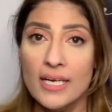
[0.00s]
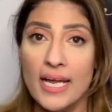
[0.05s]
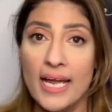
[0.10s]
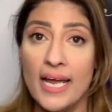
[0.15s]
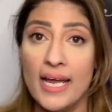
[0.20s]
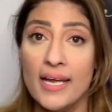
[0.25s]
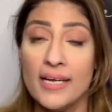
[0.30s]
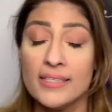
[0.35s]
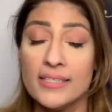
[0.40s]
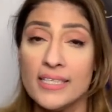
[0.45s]

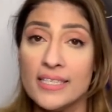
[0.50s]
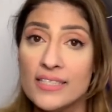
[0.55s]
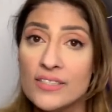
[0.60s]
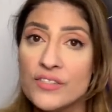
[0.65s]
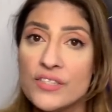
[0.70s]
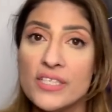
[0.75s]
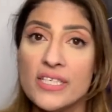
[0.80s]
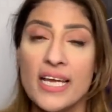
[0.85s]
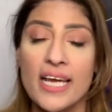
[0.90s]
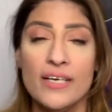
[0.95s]
And it
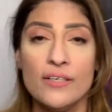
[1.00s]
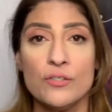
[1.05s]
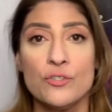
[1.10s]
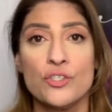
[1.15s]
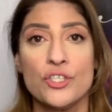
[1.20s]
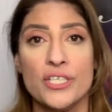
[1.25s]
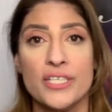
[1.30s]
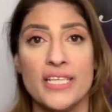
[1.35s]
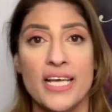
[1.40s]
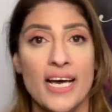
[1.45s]
is an
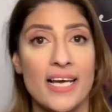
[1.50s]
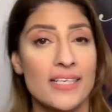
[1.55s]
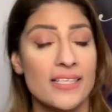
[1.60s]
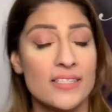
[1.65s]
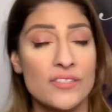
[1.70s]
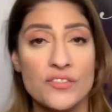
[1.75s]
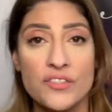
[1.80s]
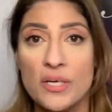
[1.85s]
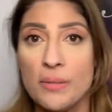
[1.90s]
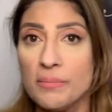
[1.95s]
energy that,
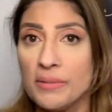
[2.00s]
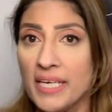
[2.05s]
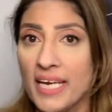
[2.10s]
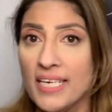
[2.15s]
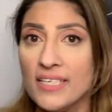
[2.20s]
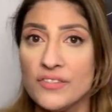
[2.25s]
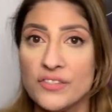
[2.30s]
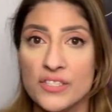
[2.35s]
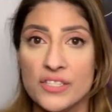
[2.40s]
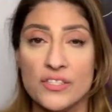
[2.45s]
in some
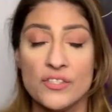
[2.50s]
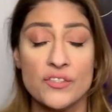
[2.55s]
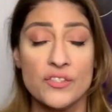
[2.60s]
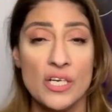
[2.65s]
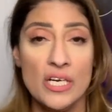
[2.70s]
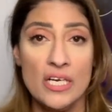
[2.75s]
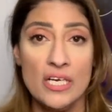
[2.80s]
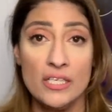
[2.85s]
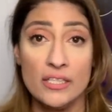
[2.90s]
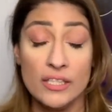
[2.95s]

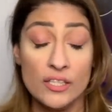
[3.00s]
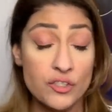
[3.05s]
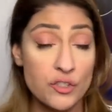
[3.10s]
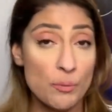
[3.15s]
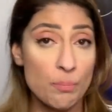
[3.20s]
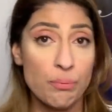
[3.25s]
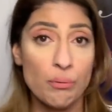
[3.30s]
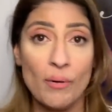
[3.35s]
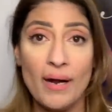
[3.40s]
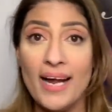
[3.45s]
cases, the
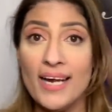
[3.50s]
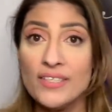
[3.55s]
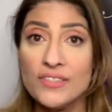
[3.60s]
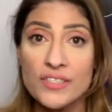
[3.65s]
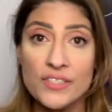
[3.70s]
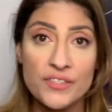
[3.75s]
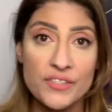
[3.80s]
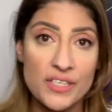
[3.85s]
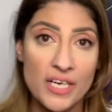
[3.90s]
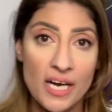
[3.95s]

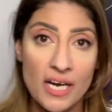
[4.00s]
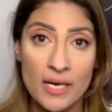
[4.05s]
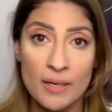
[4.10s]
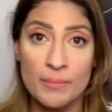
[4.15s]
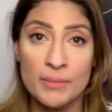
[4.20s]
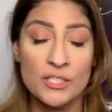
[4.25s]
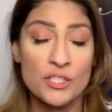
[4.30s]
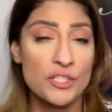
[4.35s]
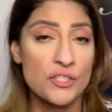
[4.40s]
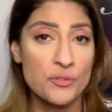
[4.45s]
surprises
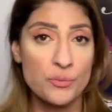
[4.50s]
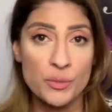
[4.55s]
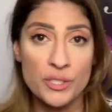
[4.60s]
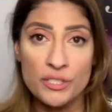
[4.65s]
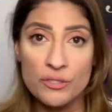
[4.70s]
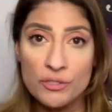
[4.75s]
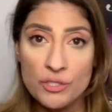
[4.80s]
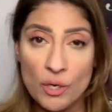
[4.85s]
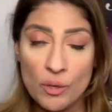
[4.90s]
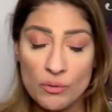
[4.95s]
come, and just when
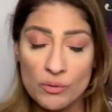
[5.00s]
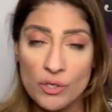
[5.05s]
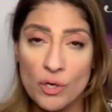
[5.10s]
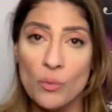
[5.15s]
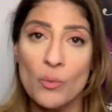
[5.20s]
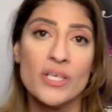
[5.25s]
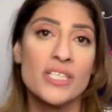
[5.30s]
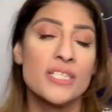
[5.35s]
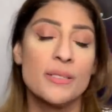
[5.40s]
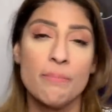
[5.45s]
you don't know
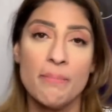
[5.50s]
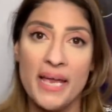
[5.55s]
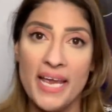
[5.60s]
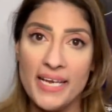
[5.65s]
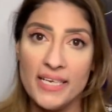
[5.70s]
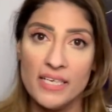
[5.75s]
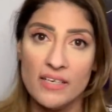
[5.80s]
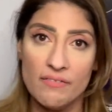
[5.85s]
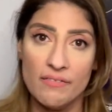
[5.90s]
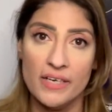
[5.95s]
what to
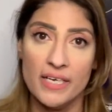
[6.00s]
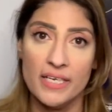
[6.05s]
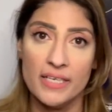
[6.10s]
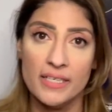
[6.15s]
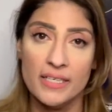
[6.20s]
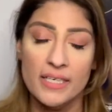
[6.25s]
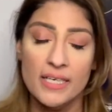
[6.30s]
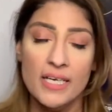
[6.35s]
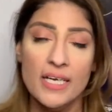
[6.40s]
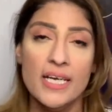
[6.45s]
make of
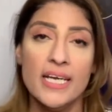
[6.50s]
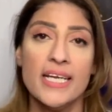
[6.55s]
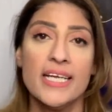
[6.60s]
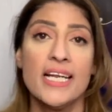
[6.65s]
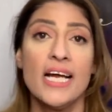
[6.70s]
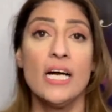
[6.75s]
it, it